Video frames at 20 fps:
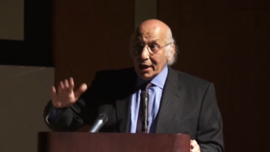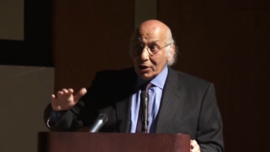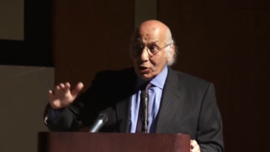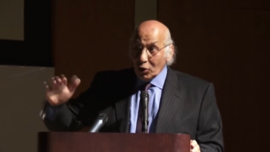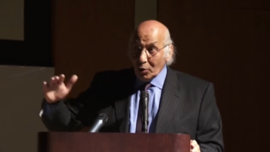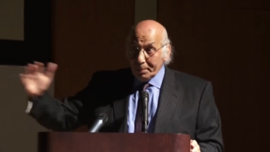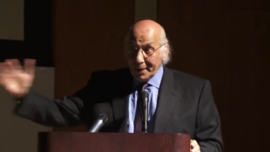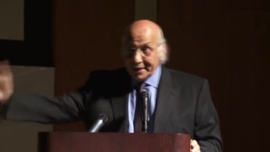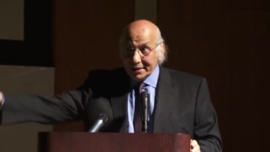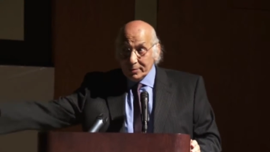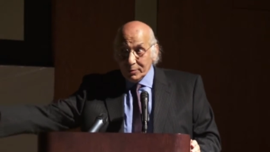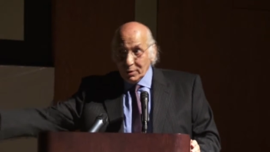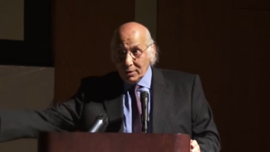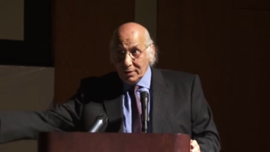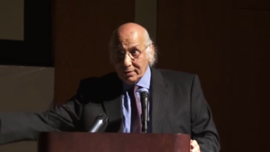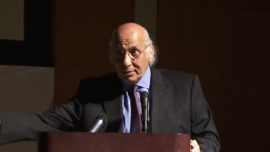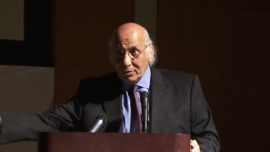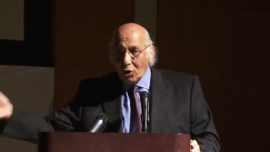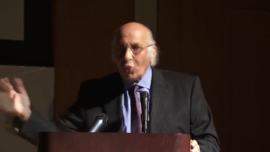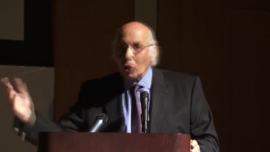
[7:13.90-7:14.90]

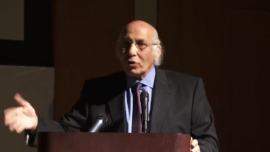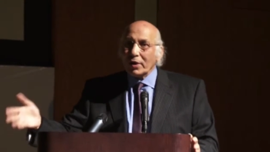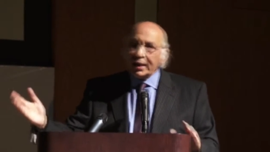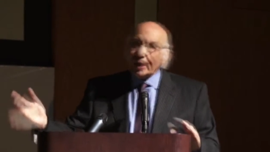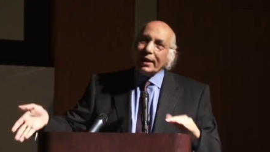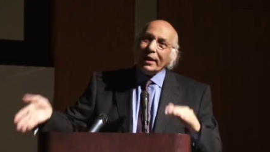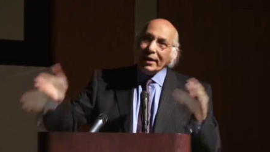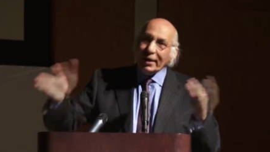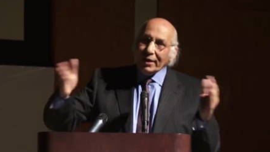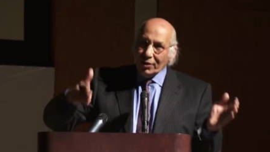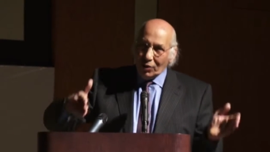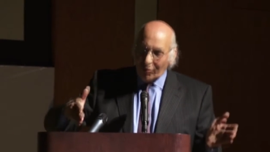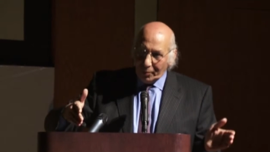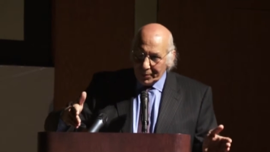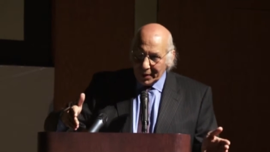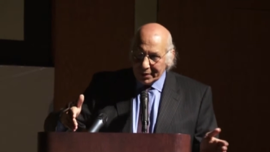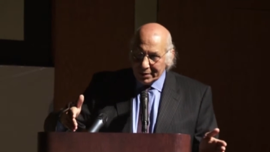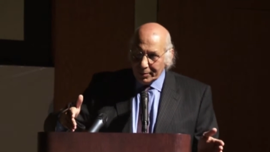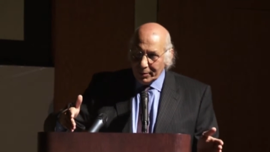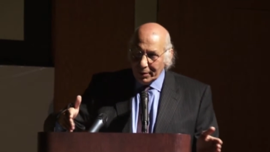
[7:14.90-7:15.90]
compatible or
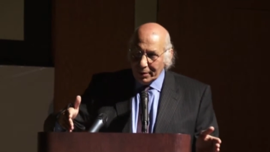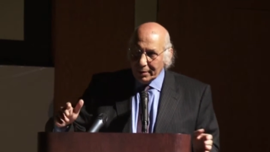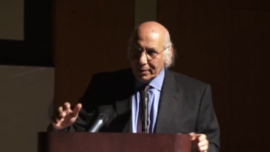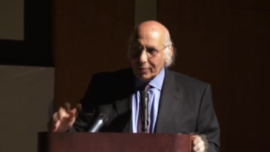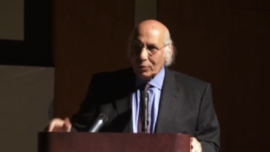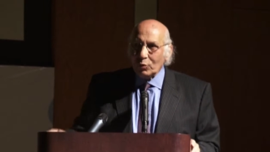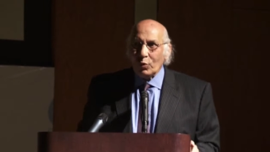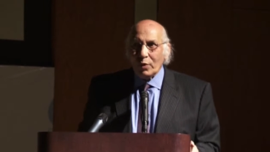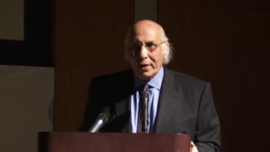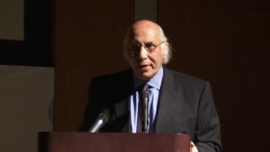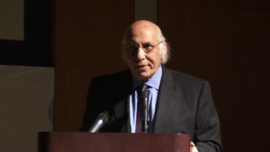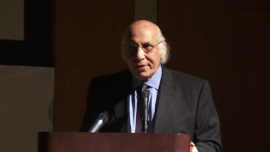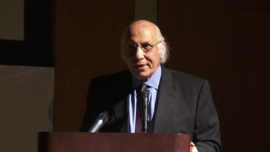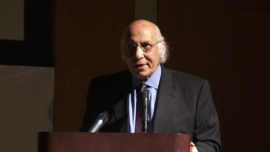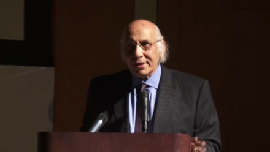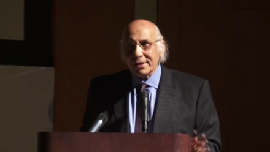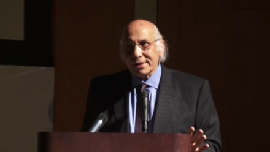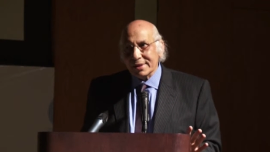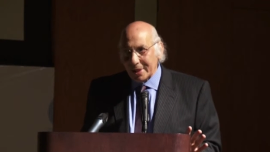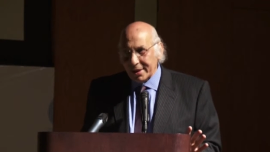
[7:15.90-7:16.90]
incompatible with
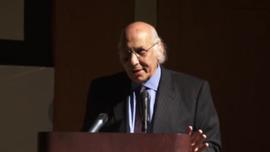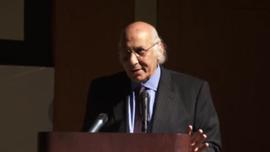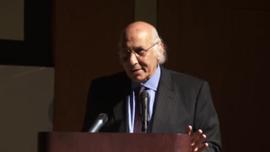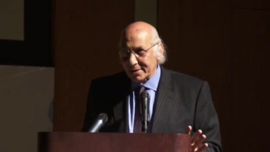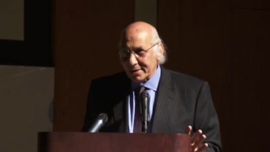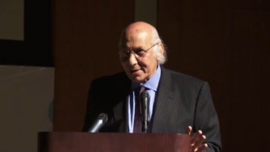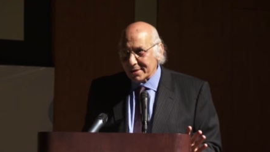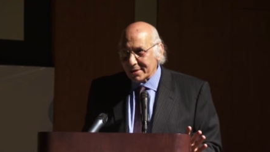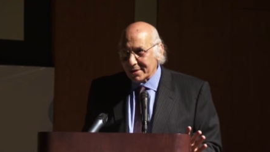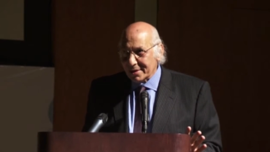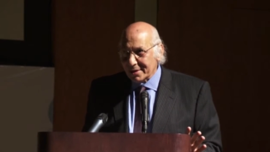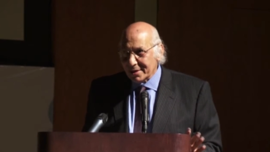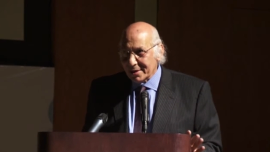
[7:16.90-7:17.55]
science.